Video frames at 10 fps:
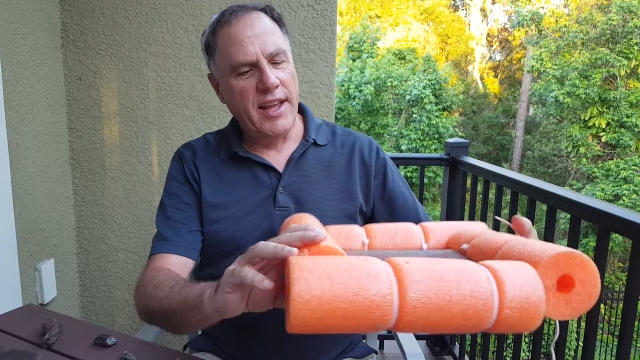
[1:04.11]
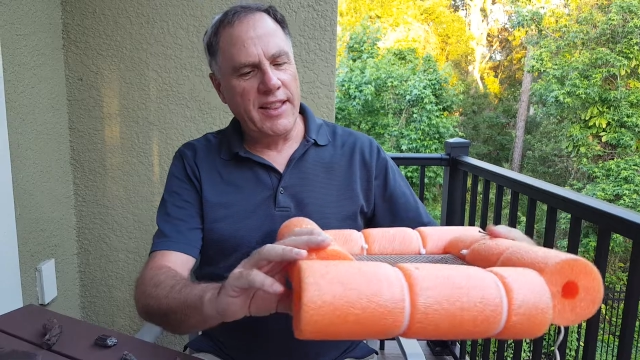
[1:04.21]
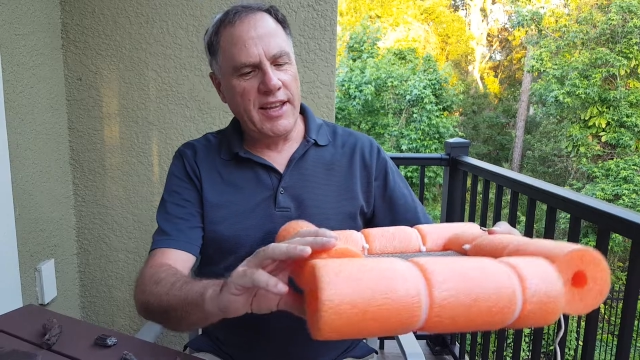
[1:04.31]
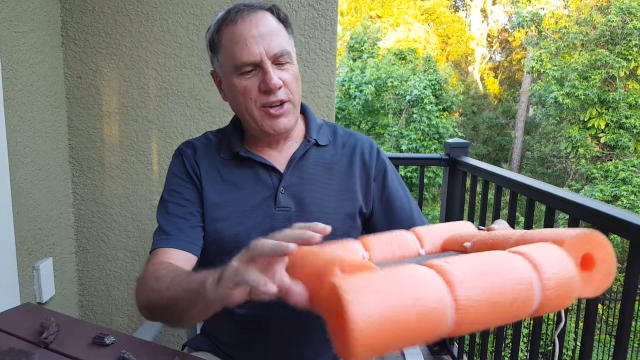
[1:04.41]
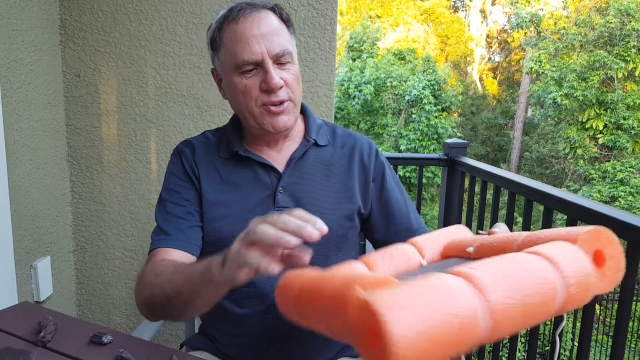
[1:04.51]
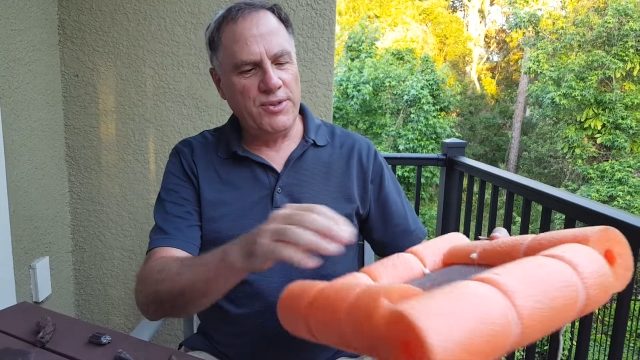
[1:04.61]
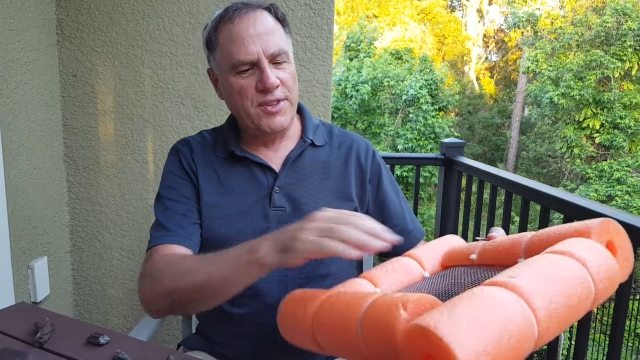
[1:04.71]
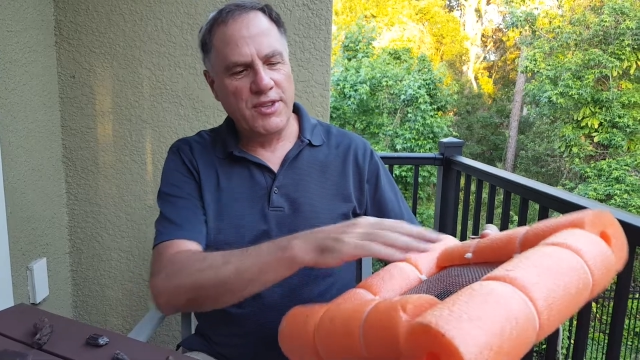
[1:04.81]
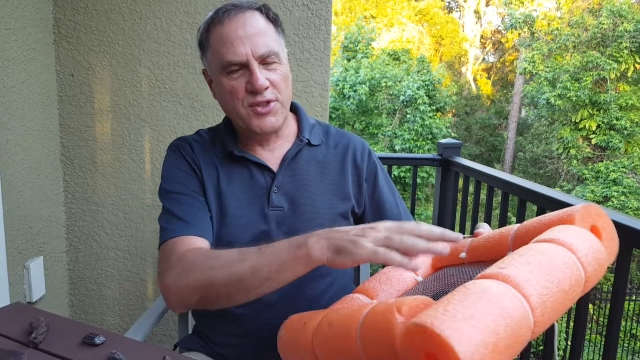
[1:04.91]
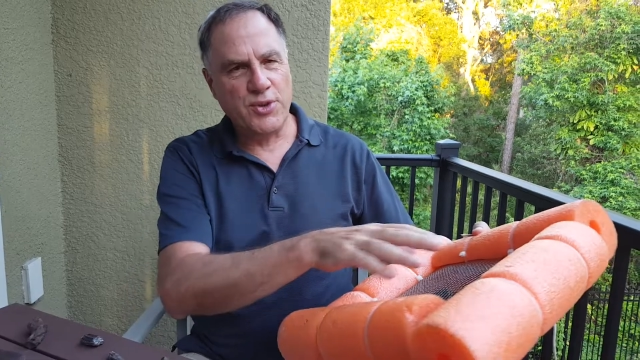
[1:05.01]
and then you
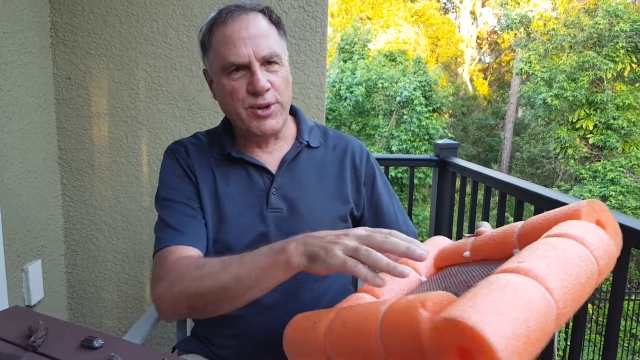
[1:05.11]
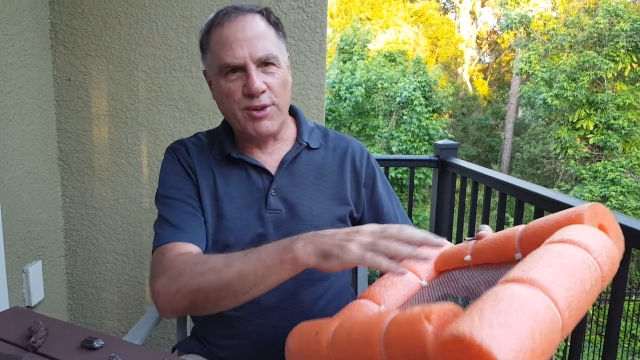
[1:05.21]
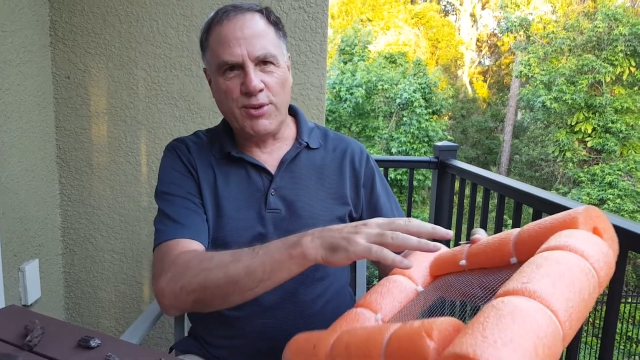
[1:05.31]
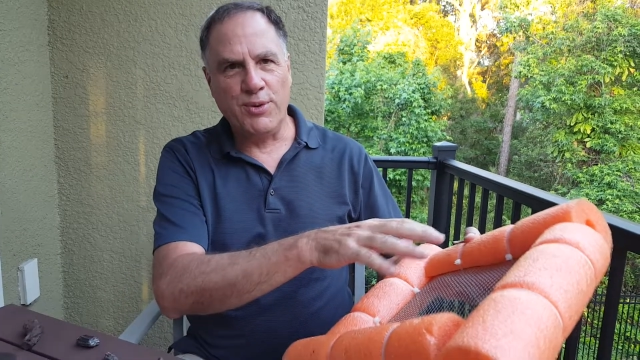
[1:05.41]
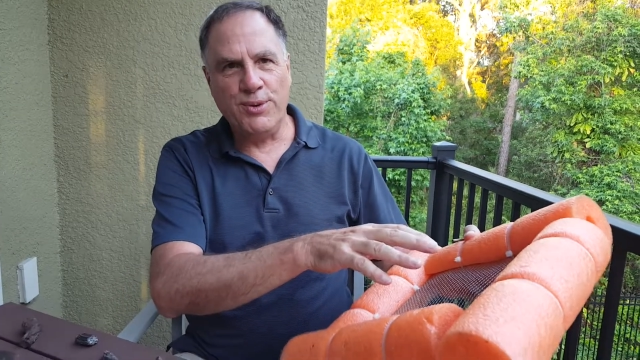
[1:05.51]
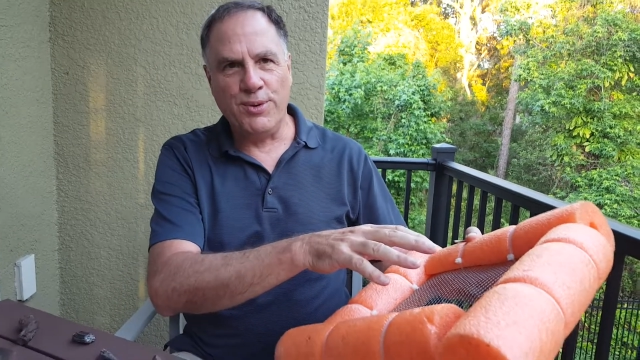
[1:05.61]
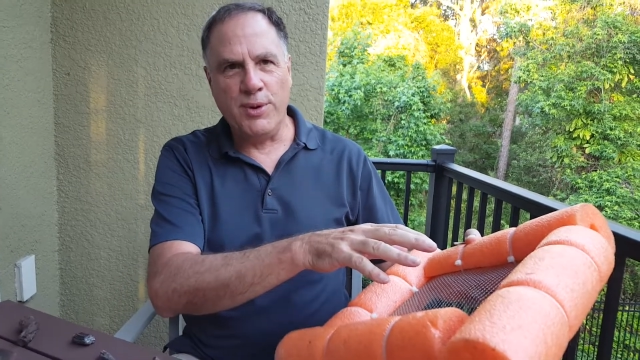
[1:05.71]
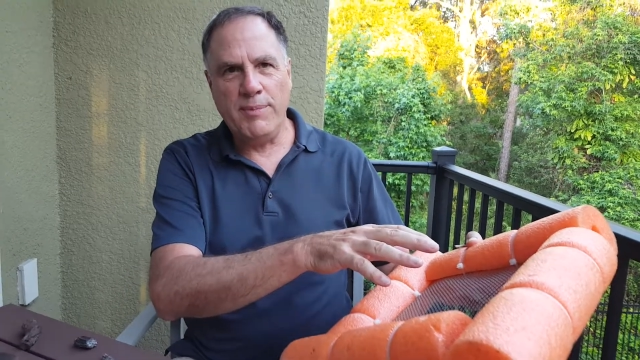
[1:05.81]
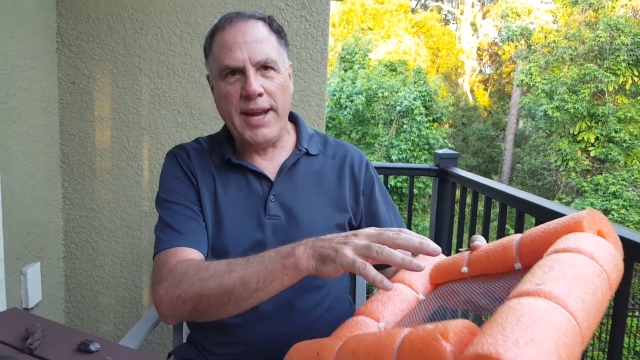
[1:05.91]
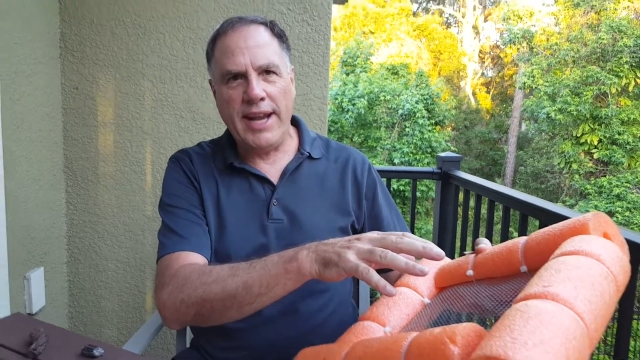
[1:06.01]
sort through the
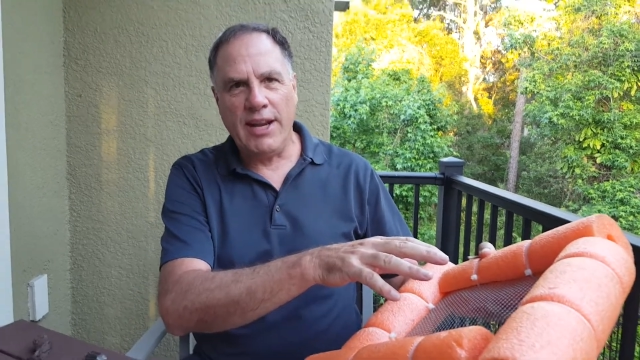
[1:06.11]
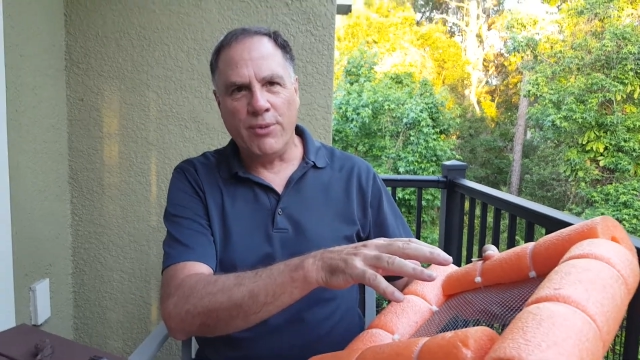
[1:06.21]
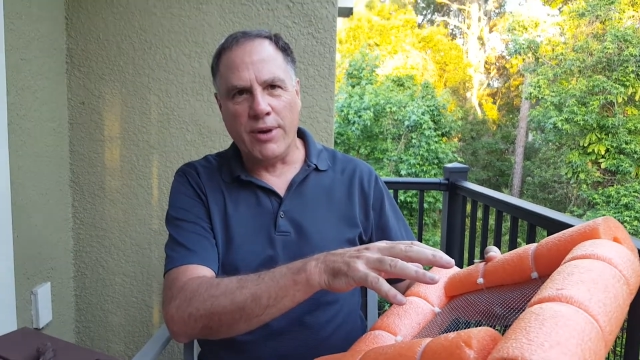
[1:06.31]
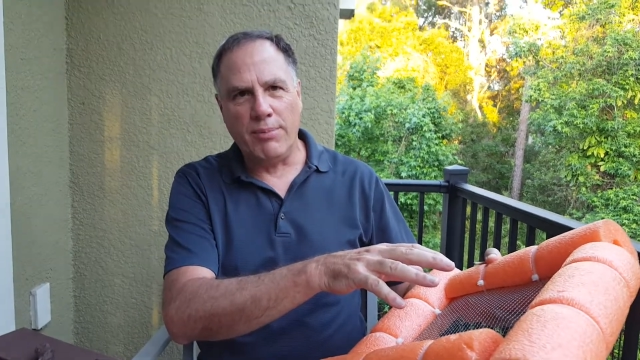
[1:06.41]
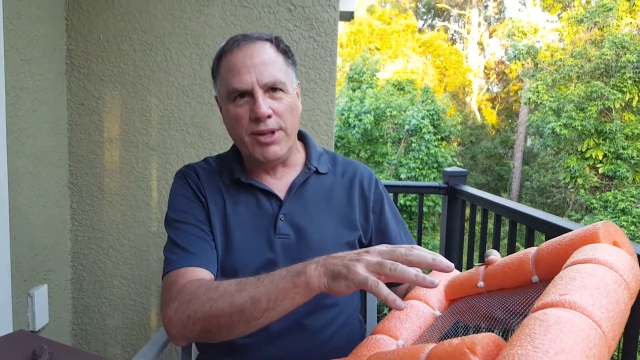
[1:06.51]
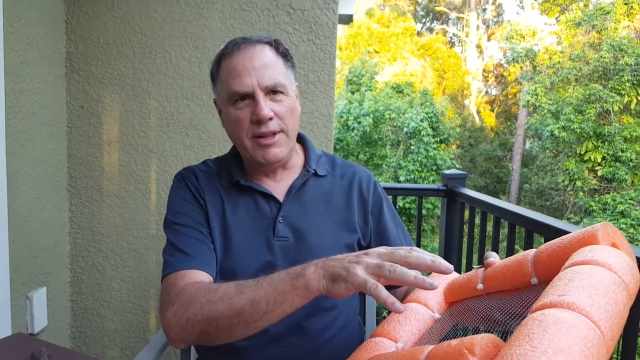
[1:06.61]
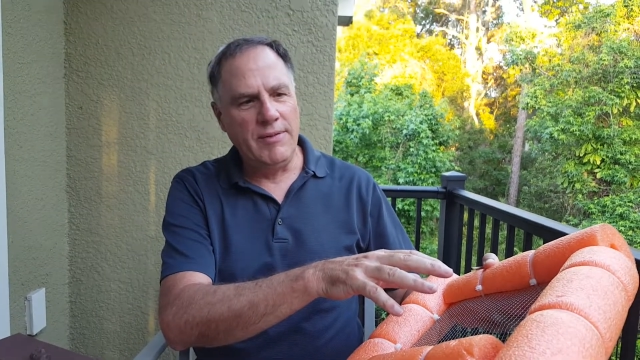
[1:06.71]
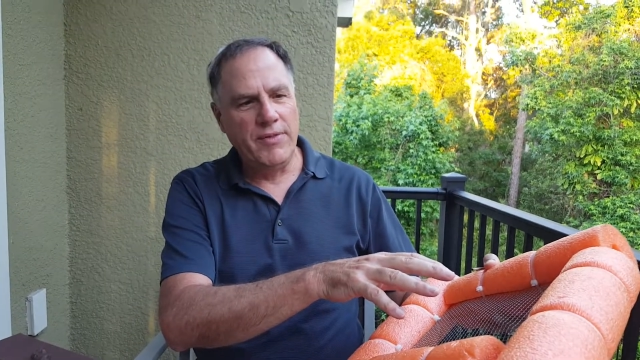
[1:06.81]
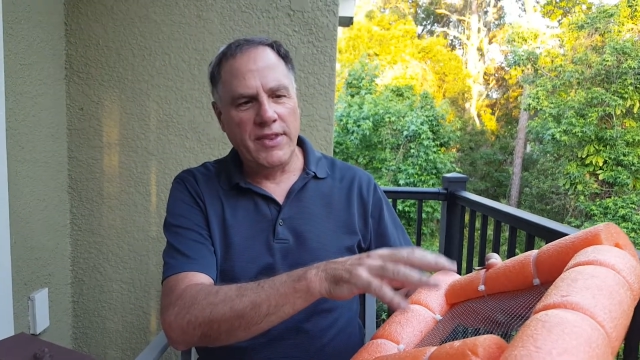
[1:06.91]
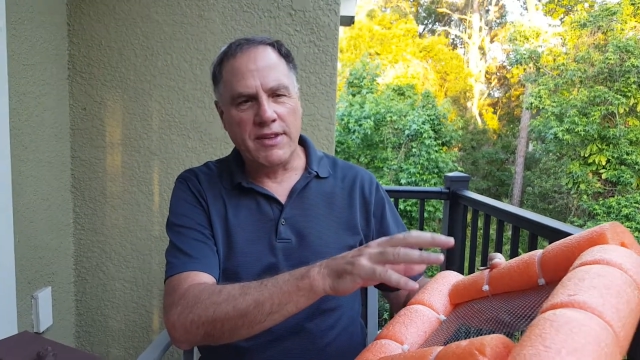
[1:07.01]
remaining
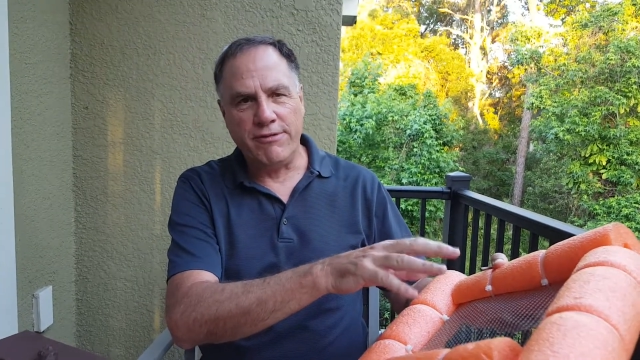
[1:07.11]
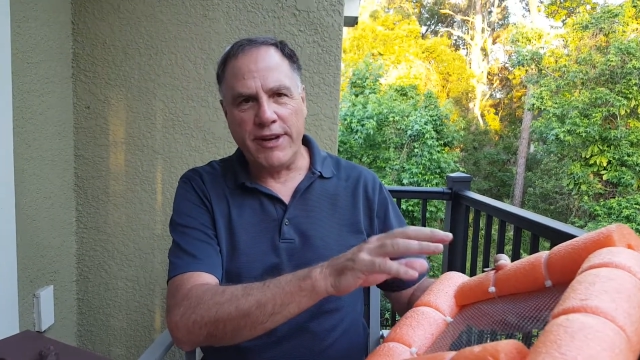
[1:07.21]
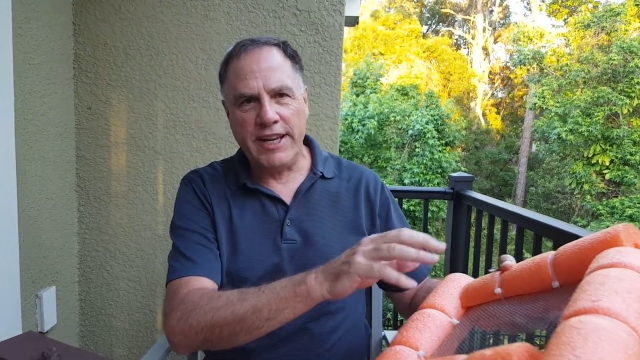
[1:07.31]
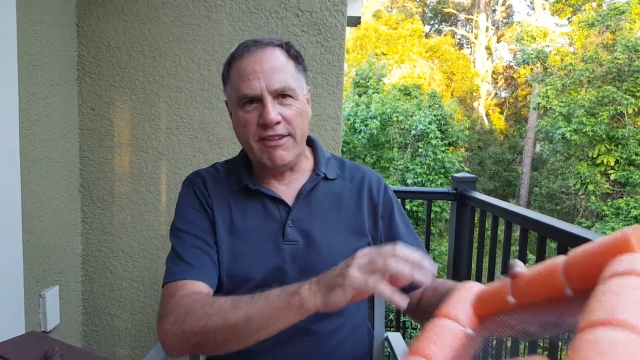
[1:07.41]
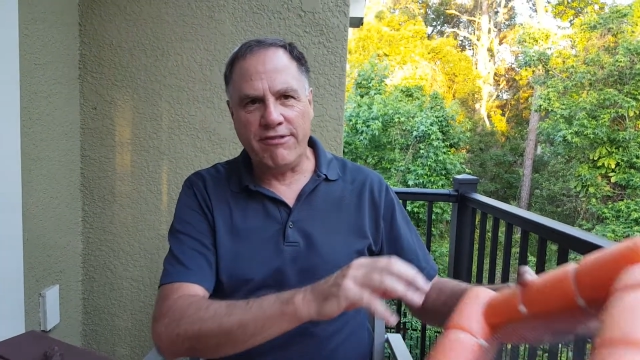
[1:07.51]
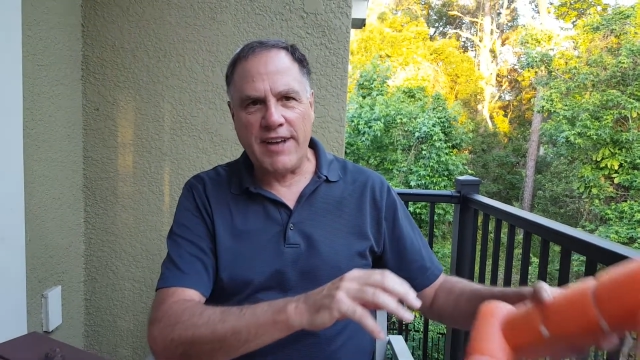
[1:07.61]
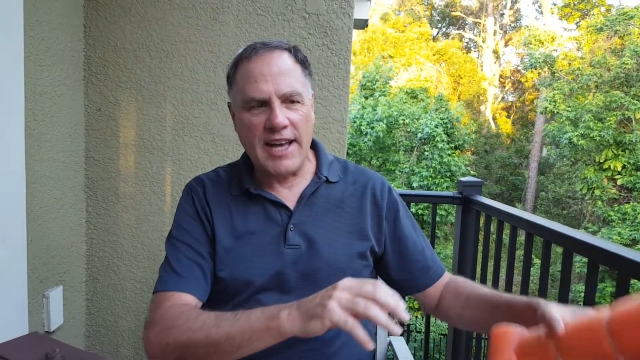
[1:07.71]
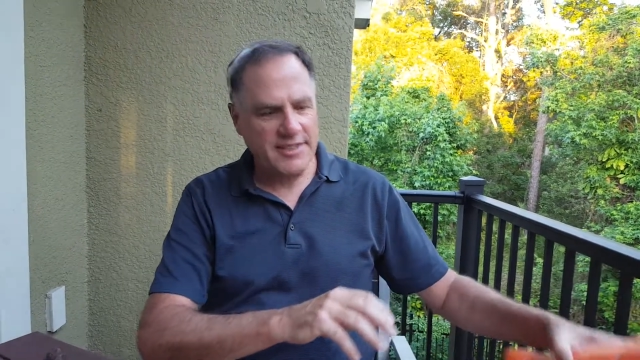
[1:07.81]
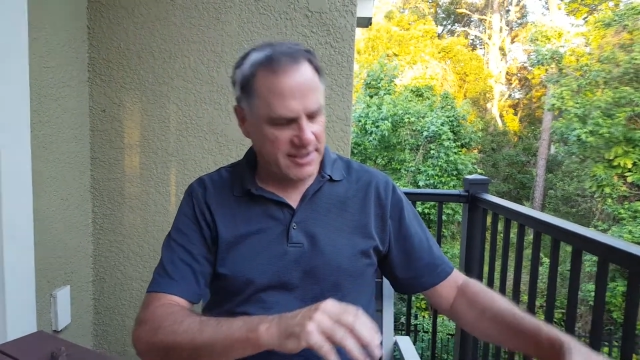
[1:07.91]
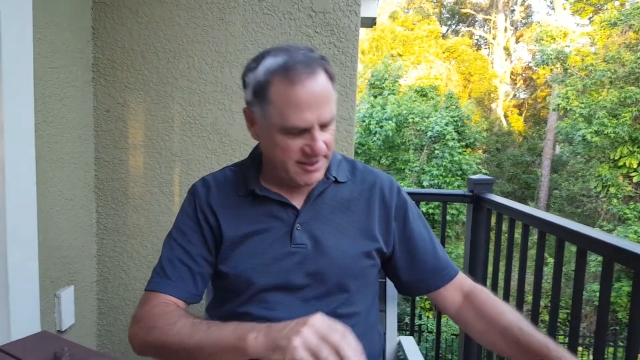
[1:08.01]
rubble to find the
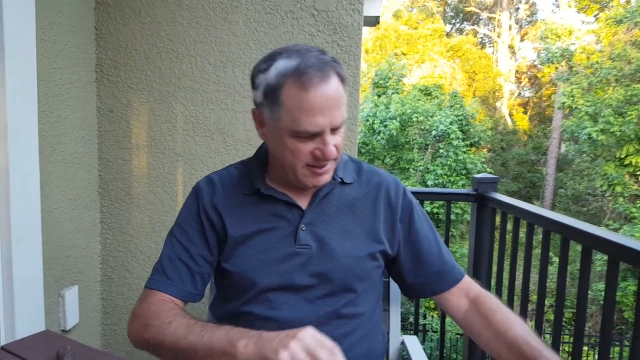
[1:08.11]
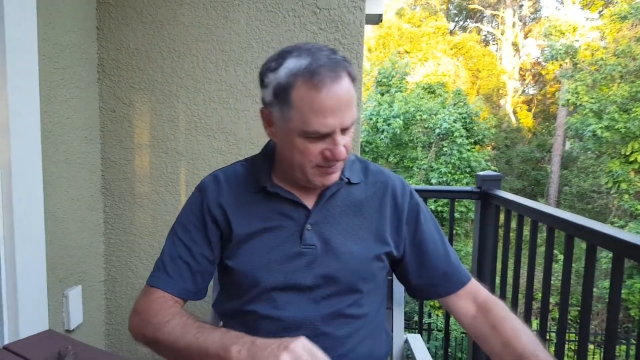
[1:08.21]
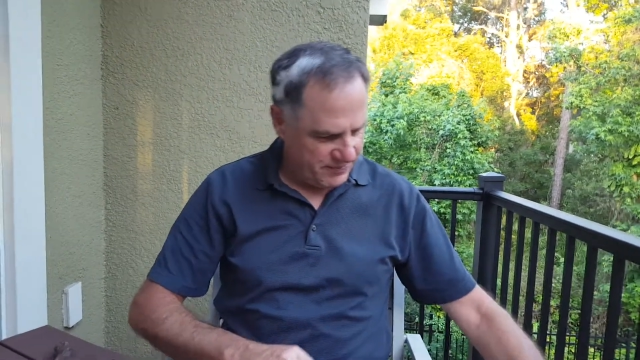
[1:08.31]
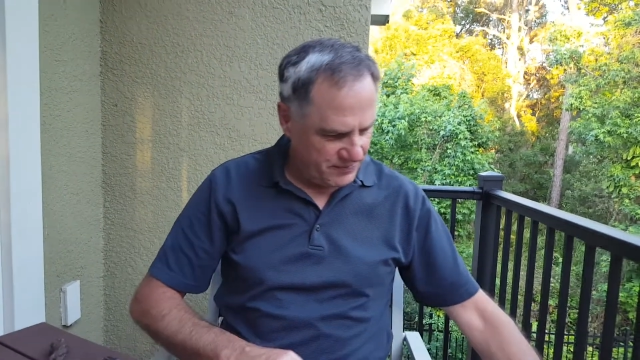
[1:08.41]
fossils.